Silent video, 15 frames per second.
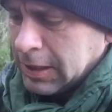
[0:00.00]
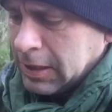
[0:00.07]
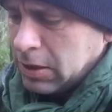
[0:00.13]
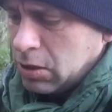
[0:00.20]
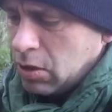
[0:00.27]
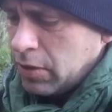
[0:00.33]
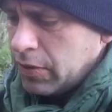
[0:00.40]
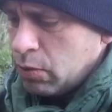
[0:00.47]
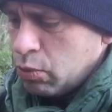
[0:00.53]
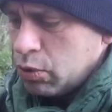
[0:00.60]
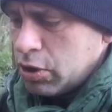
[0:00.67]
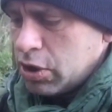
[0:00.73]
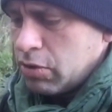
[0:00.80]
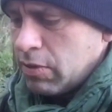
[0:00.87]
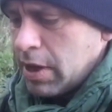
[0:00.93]
A lot of the
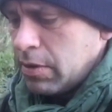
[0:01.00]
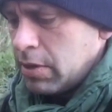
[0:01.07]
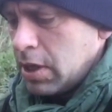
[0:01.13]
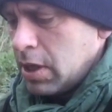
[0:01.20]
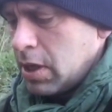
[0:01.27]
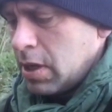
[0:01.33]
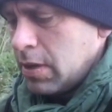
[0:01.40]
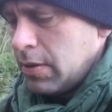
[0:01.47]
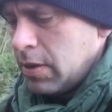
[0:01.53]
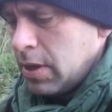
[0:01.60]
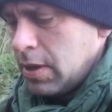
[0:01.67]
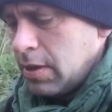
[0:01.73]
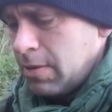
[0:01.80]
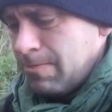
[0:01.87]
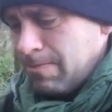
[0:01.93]
woods around here
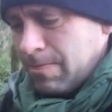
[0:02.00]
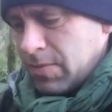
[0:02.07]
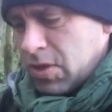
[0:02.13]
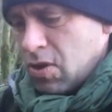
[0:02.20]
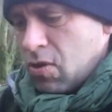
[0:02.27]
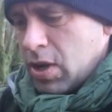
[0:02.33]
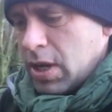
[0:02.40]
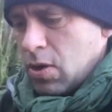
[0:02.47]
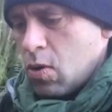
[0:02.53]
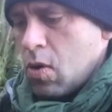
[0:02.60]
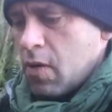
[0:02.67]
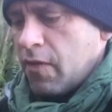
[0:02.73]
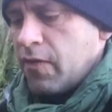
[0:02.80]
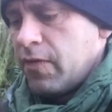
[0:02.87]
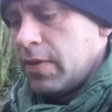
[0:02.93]
are dying
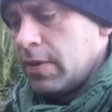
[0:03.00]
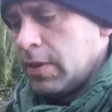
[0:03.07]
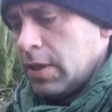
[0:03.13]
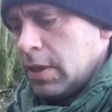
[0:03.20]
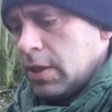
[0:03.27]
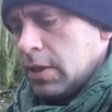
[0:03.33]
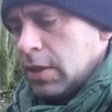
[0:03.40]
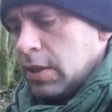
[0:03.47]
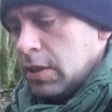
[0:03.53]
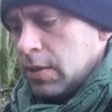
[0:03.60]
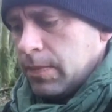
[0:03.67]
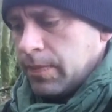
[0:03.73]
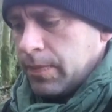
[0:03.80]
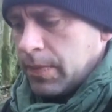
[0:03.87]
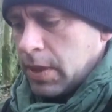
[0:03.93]
off.
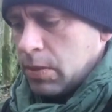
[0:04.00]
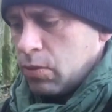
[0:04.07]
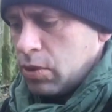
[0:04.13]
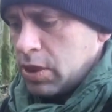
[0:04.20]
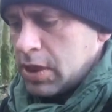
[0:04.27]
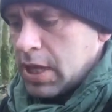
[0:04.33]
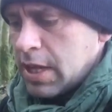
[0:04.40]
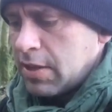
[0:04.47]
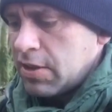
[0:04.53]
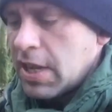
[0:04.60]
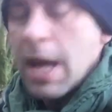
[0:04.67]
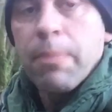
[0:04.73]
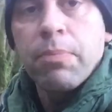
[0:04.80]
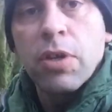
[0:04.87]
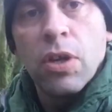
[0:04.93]
And once that
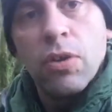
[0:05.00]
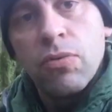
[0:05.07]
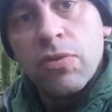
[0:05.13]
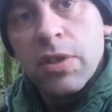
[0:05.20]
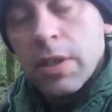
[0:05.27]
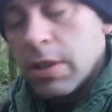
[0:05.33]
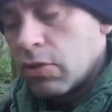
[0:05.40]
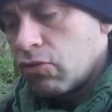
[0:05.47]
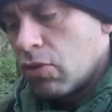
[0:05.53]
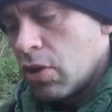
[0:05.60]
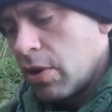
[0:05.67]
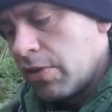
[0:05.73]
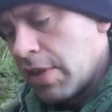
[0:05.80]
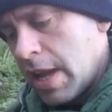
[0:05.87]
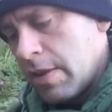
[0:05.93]
sap goes and it
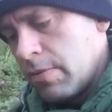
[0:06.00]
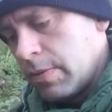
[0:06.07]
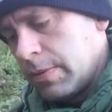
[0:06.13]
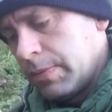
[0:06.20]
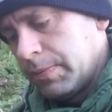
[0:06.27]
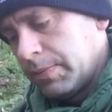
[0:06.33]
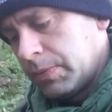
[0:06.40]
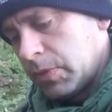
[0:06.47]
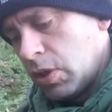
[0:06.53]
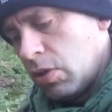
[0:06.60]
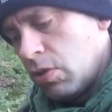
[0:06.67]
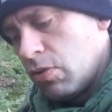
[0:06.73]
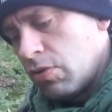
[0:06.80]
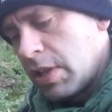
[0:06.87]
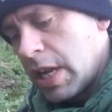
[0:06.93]
dries out, you
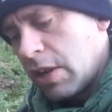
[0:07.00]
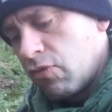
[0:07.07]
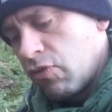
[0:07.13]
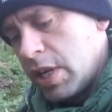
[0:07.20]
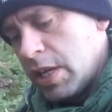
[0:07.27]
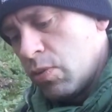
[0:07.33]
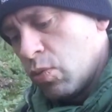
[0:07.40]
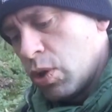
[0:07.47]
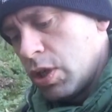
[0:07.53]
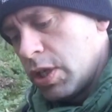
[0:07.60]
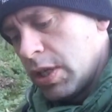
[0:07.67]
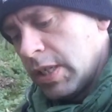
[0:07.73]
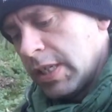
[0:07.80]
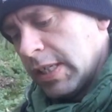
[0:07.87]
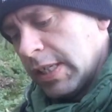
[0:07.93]
lose that green wood.
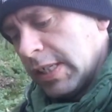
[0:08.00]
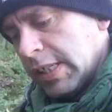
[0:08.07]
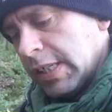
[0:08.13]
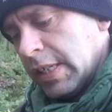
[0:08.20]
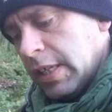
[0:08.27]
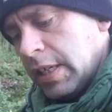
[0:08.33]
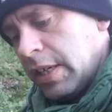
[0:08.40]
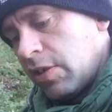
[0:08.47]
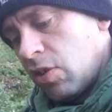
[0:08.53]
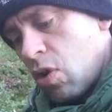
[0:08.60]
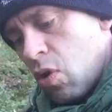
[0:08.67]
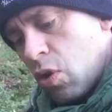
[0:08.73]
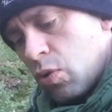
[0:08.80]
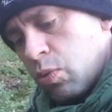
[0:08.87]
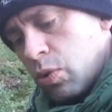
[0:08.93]
It's
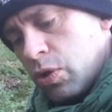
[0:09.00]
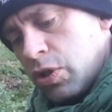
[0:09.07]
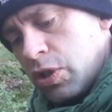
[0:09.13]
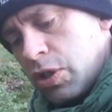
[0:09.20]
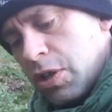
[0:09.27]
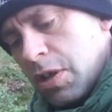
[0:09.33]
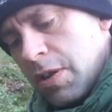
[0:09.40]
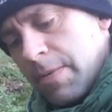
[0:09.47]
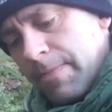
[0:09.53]
hardwoods.